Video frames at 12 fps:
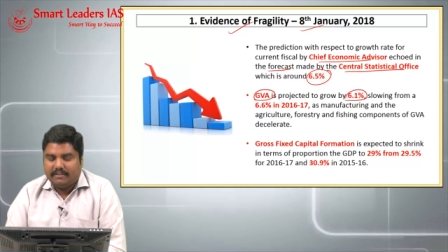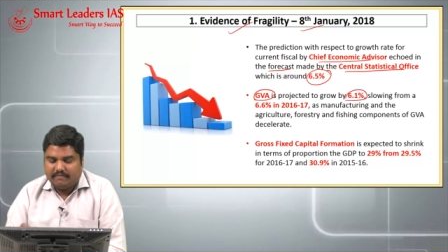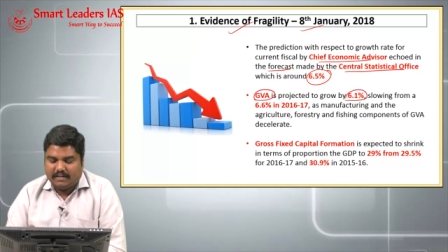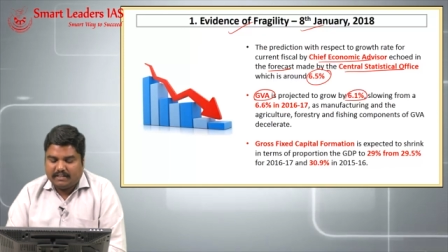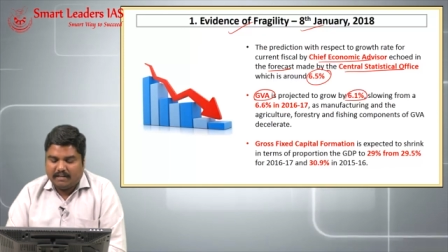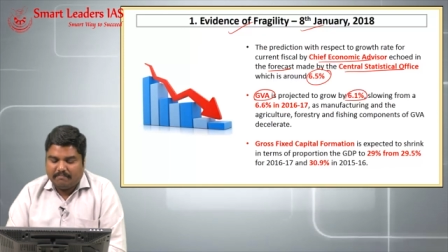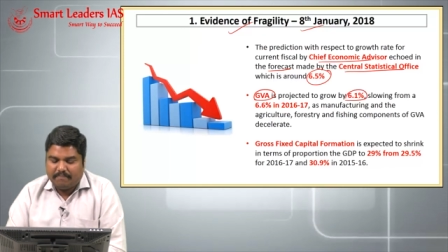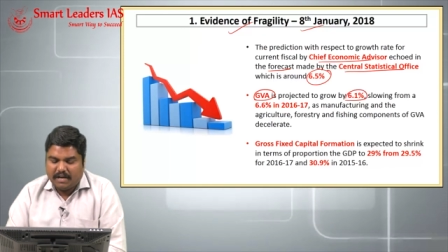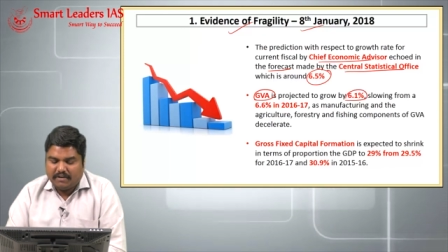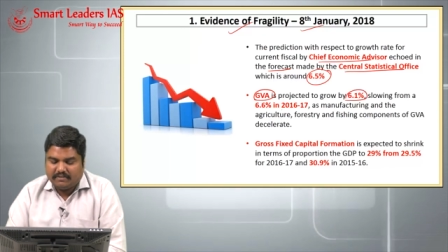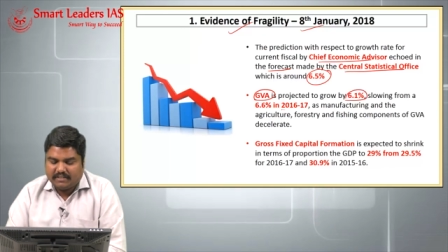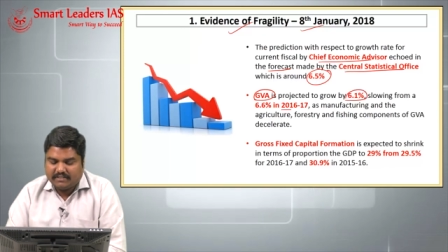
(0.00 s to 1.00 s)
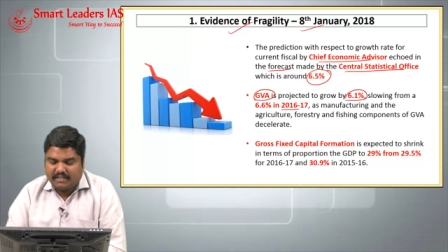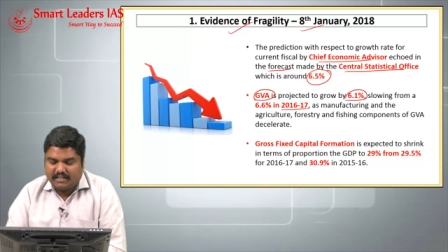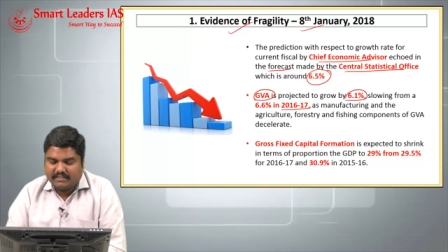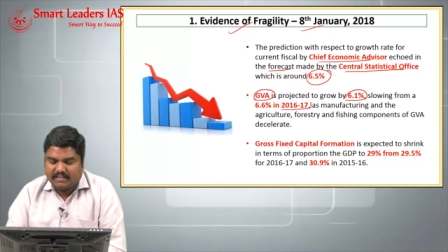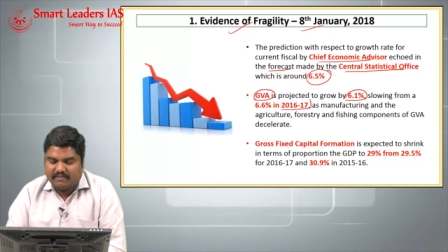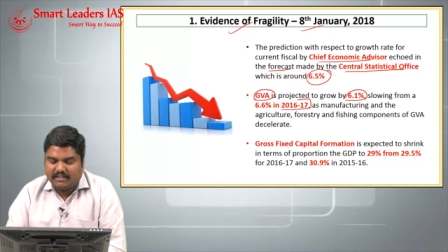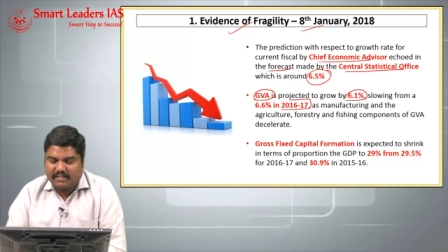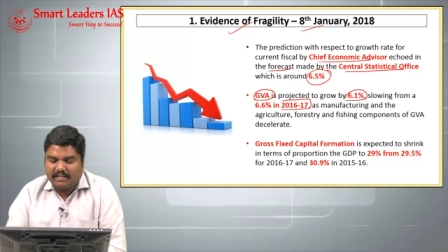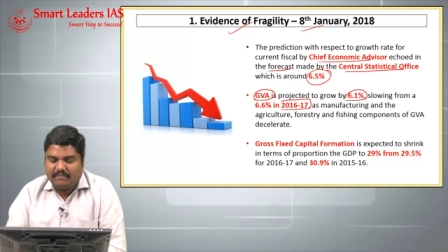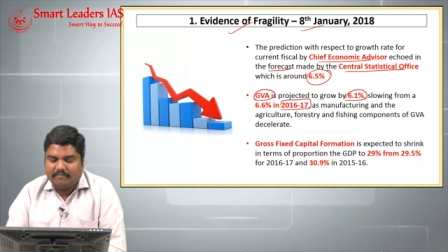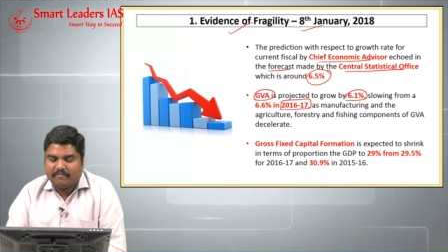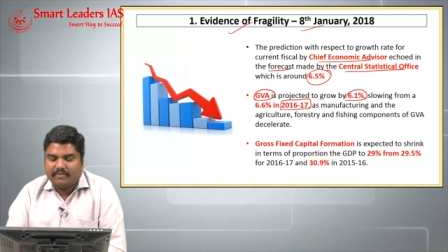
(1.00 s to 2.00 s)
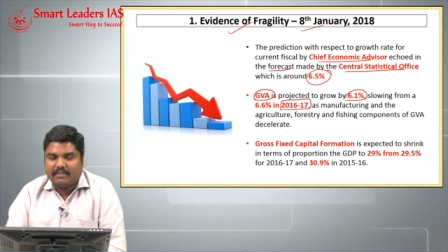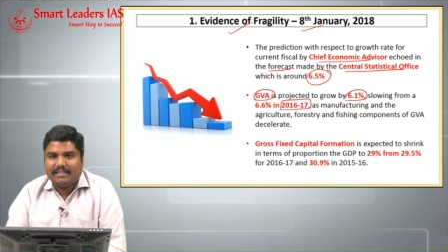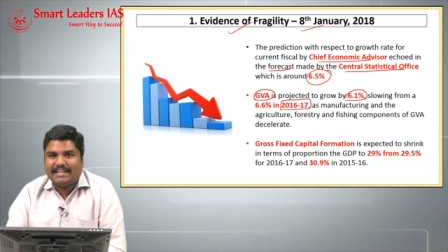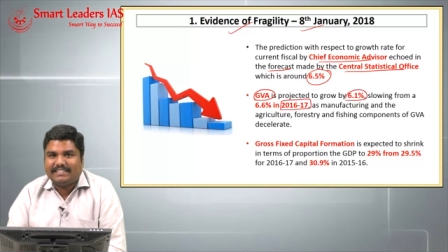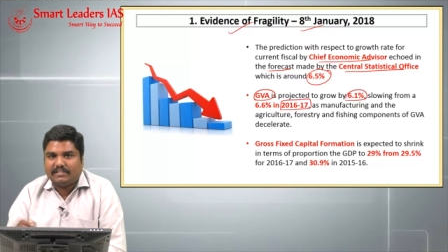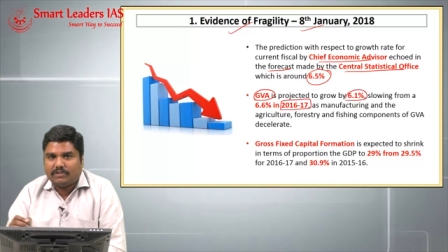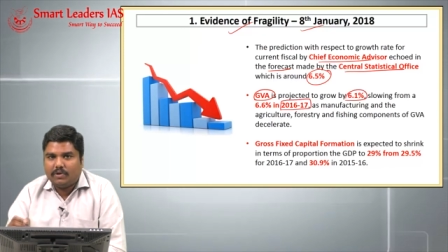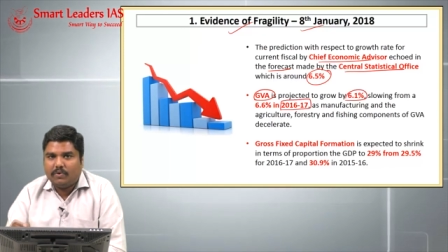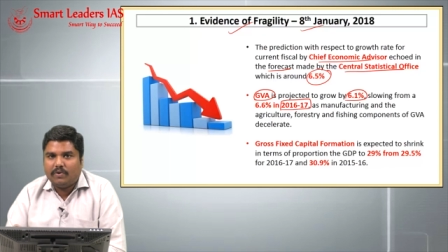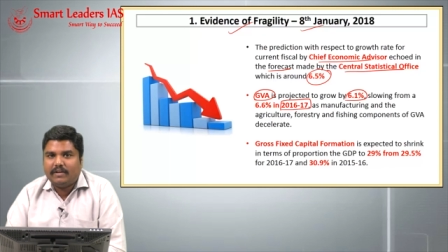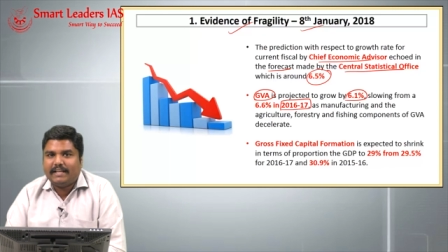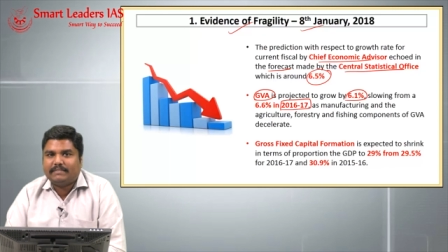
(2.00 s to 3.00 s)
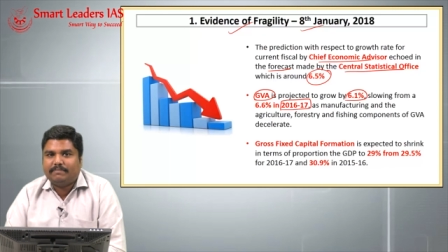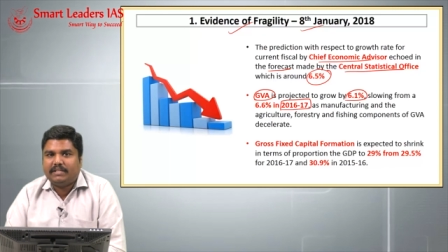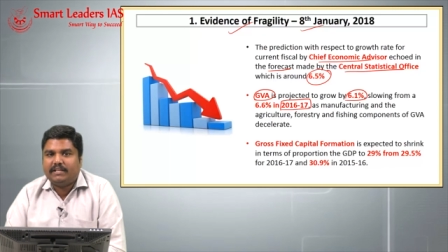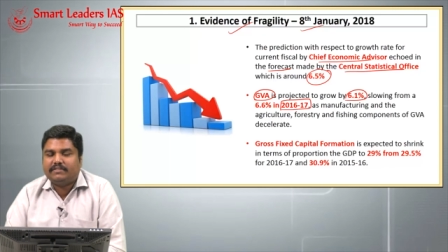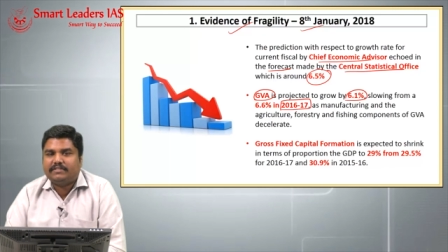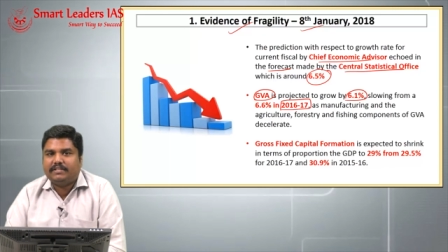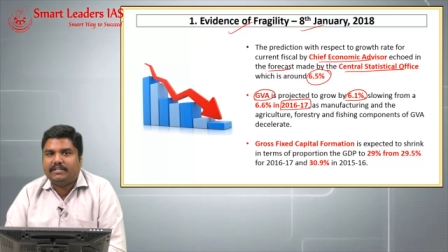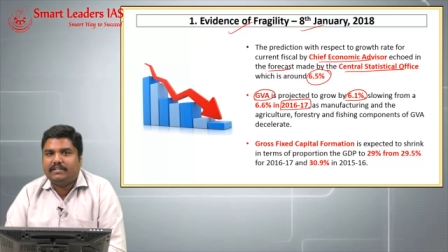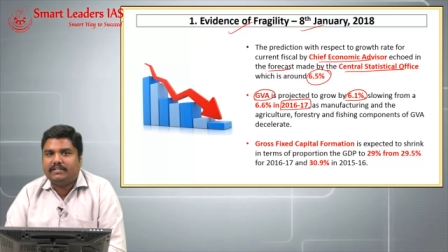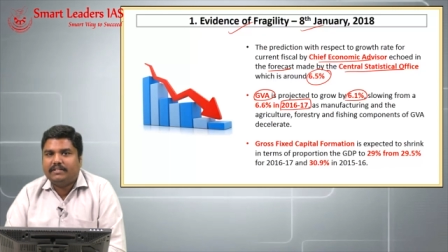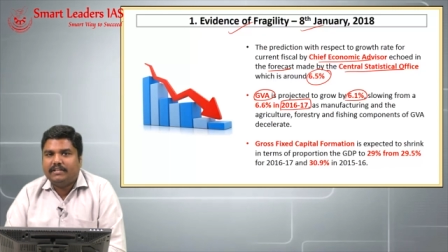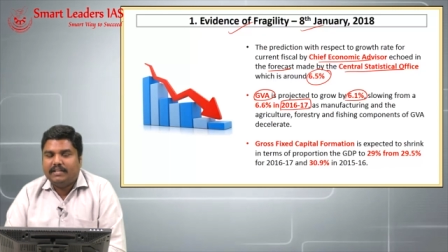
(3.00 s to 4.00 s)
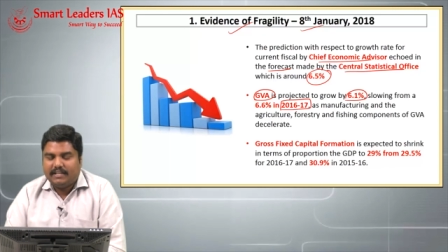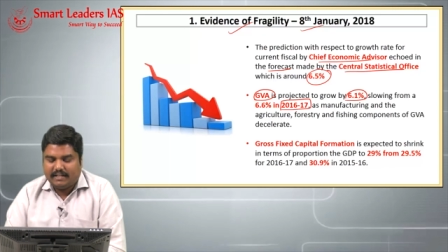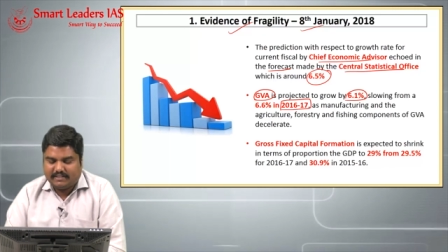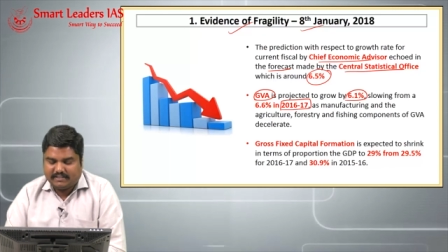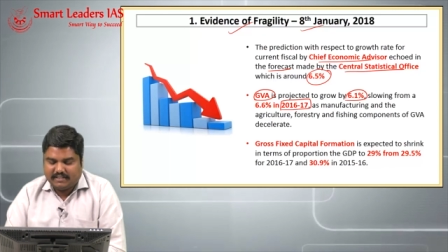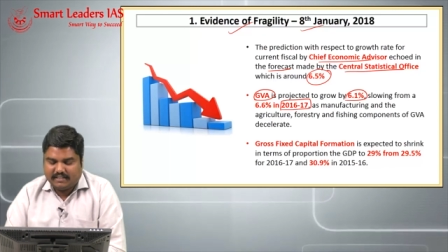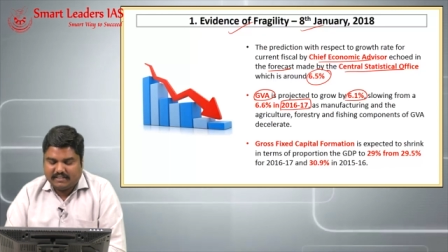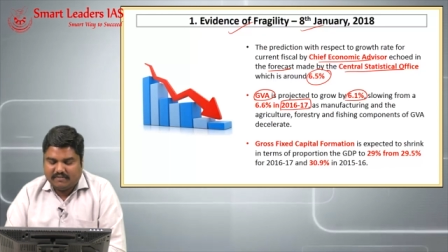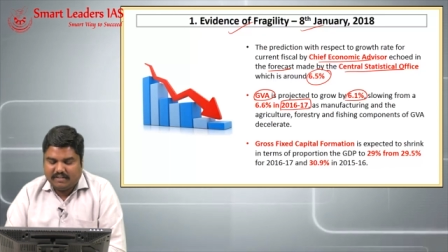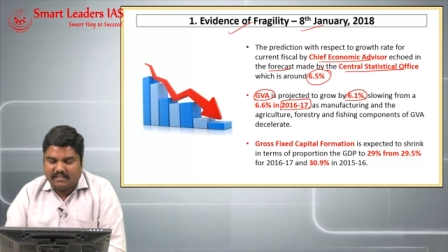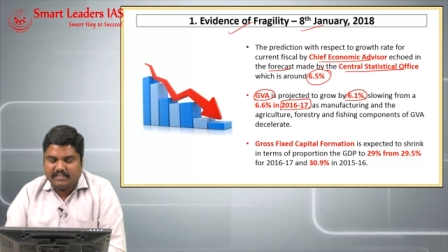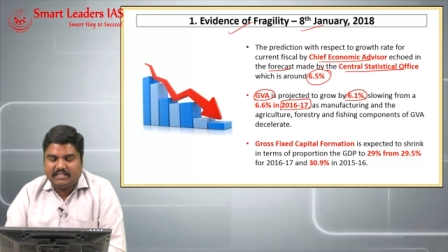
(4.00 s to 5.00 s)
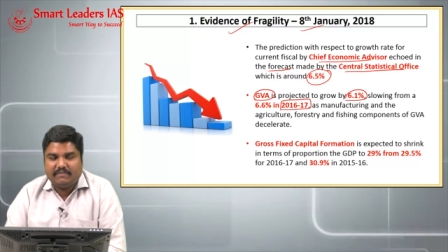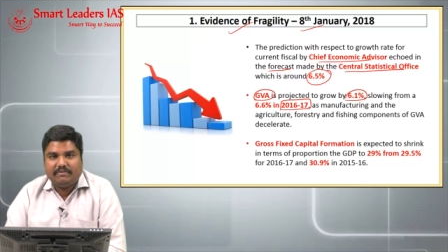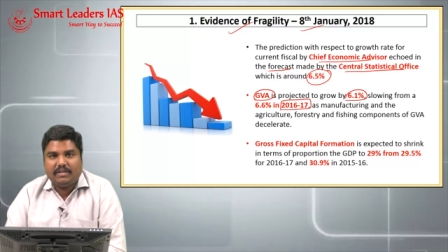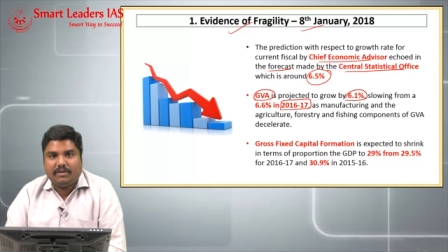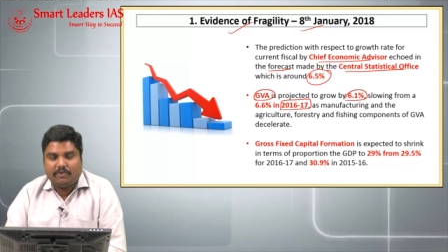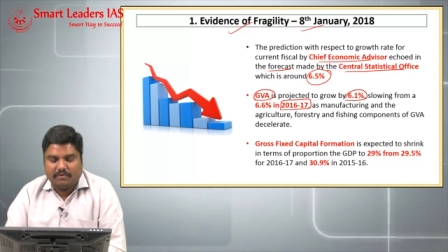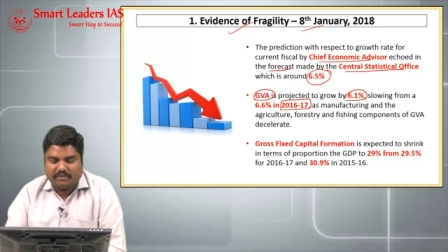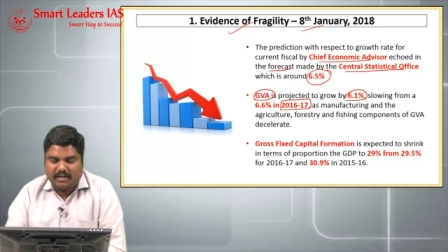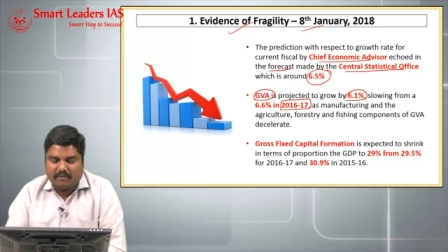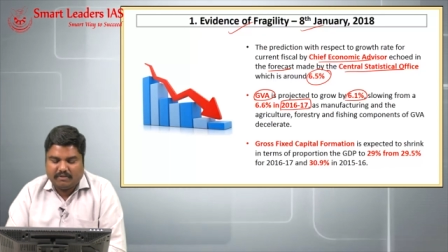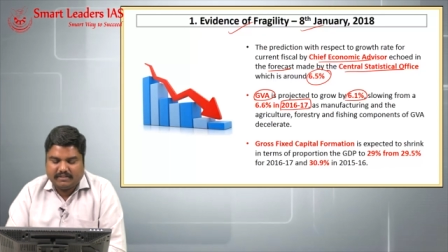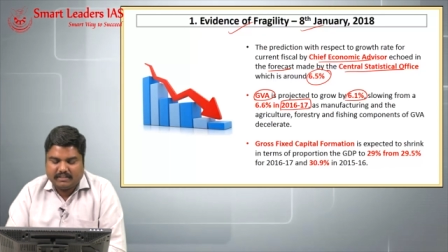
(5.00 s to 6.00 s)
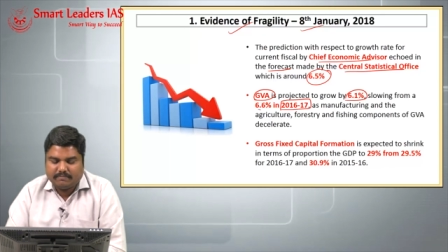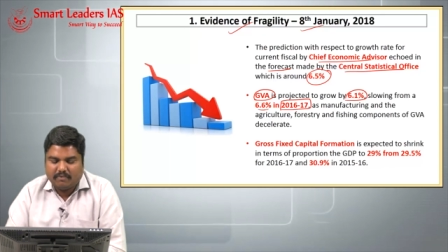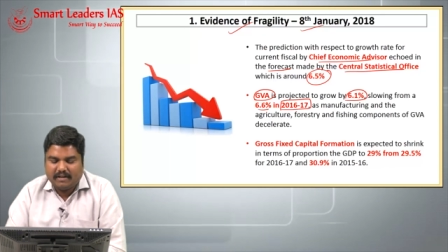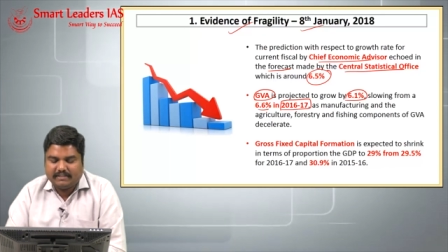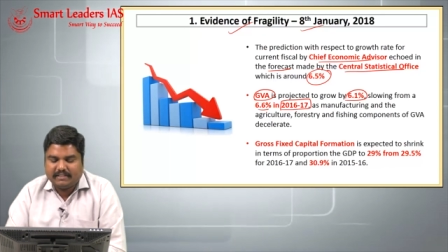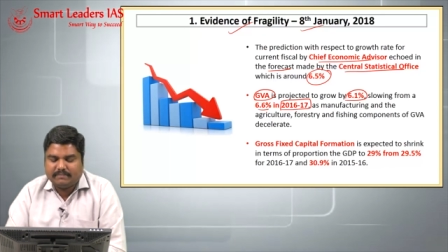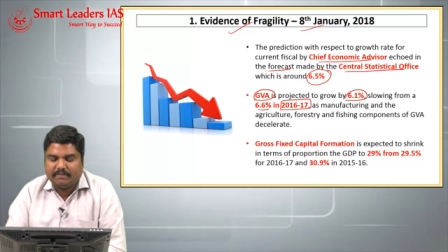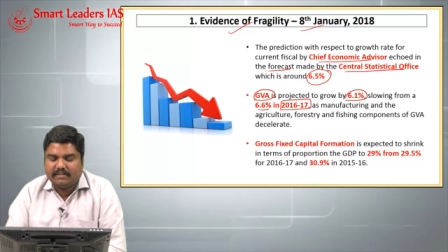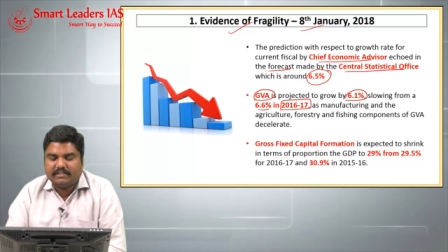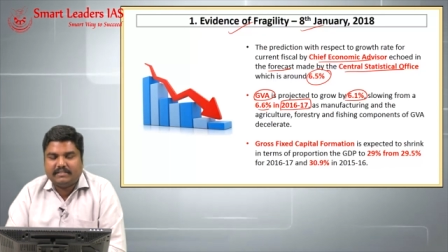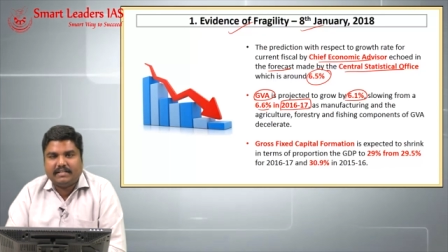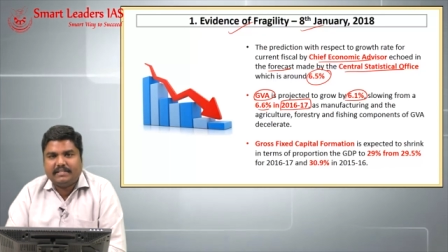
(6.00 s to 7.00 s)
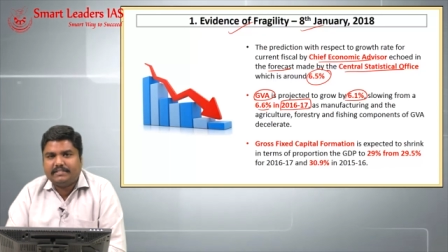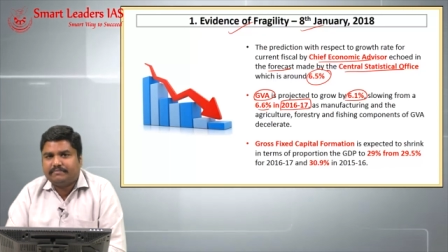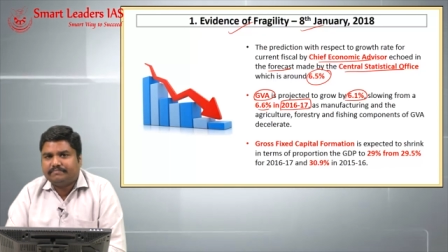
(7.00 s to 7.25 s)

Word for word: When compared to 16-17, there is a slowdown experienced here. In 16-17, the GVA growth rate was 6.6 percentage